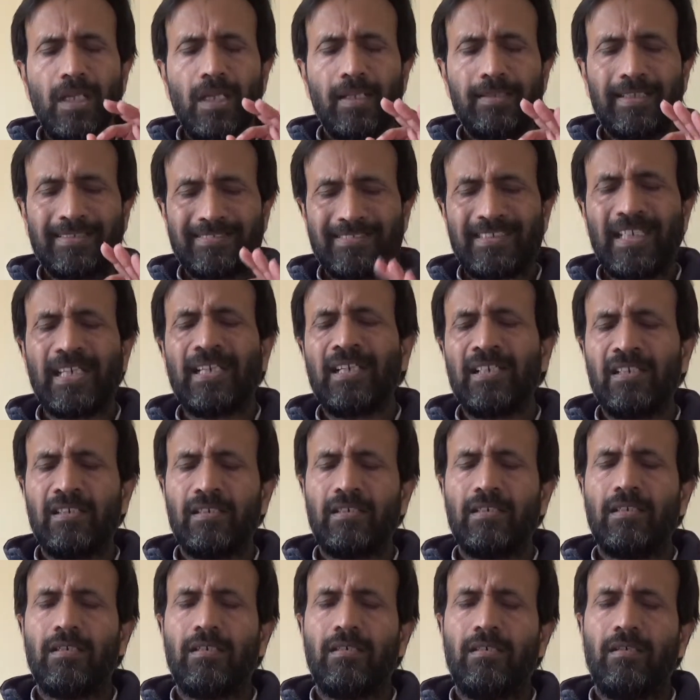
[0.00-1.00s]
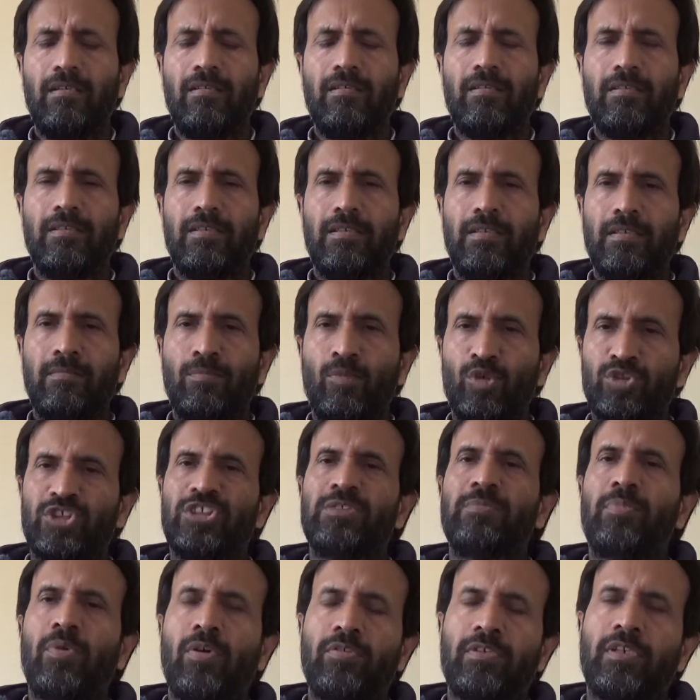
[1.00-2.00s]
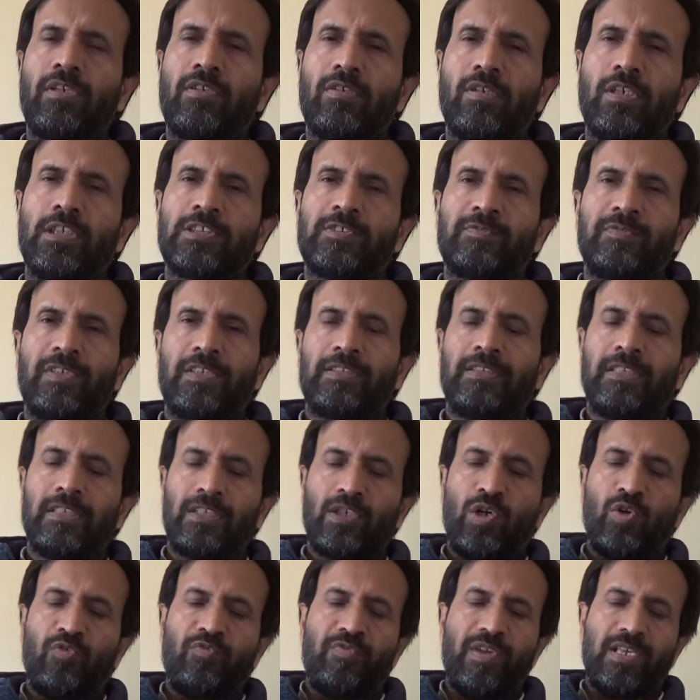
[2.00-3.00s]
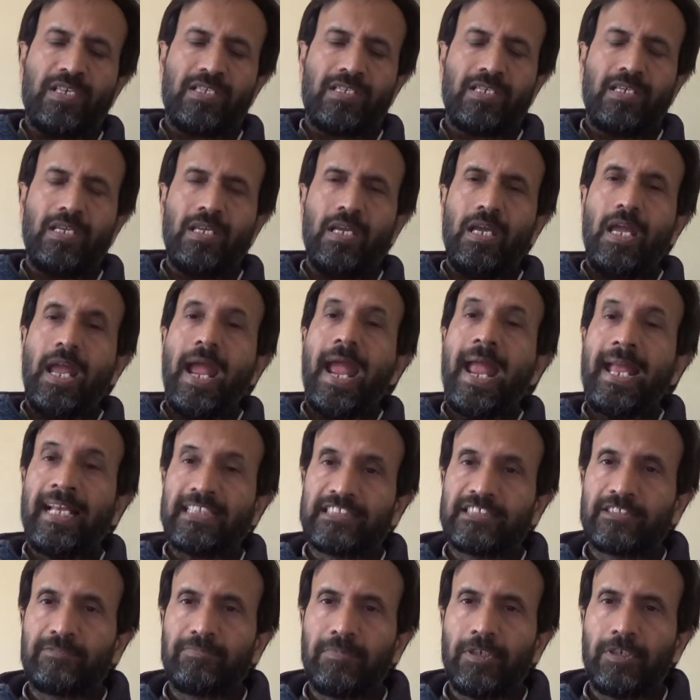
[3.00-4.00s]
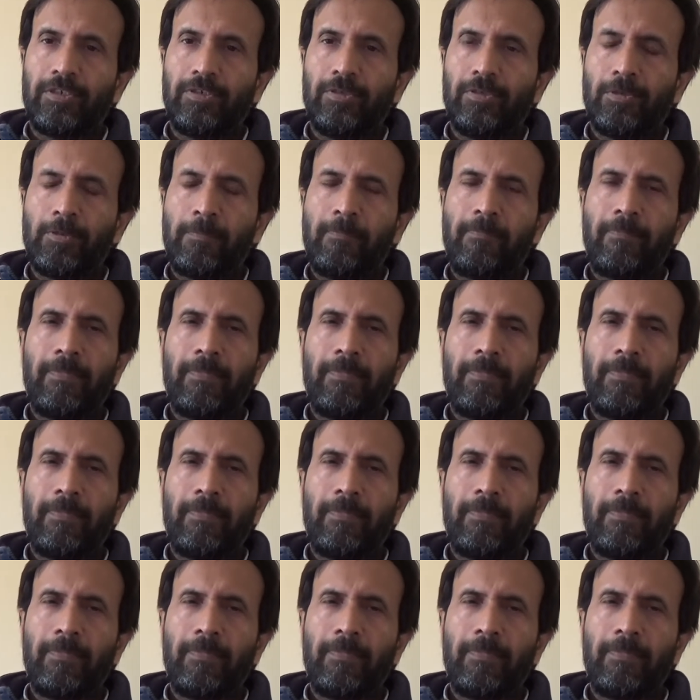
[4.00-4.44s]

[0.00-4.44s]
The second, the most important cause for the cough is asthma, you know.